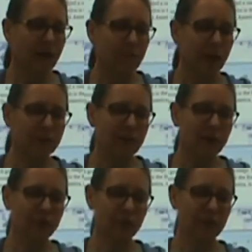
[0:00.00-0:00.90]
Mount
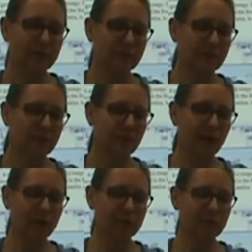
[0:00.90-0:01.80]
Everest, the
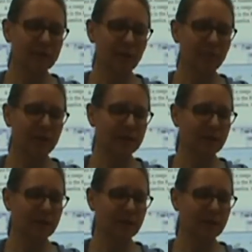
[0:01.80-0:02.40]
mountain Tempa is